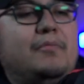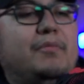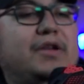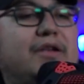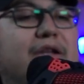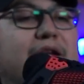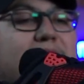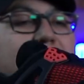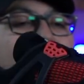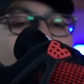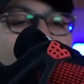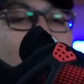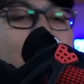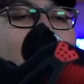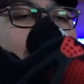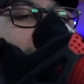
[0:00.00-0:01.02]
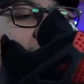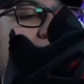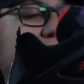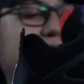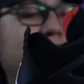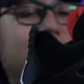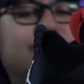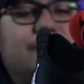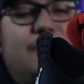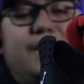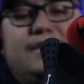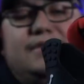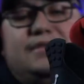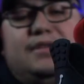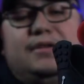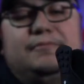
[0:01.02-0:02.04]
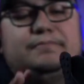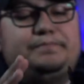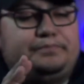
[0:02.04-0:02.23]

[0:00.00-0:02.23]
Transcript: But again, nothing too crazy.